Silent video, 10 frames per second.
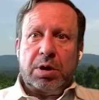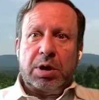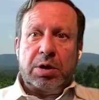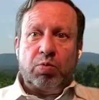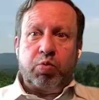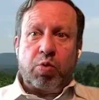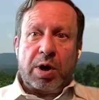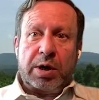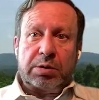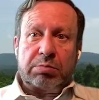and
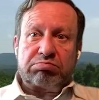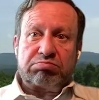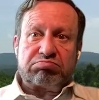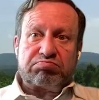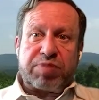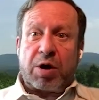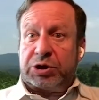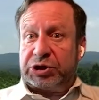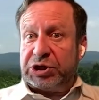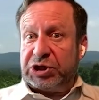what
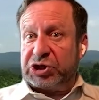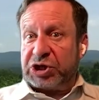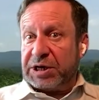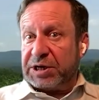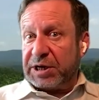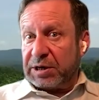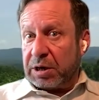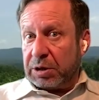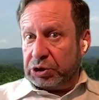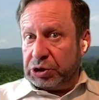policies and
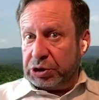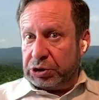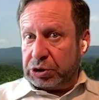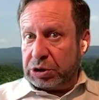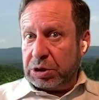technologies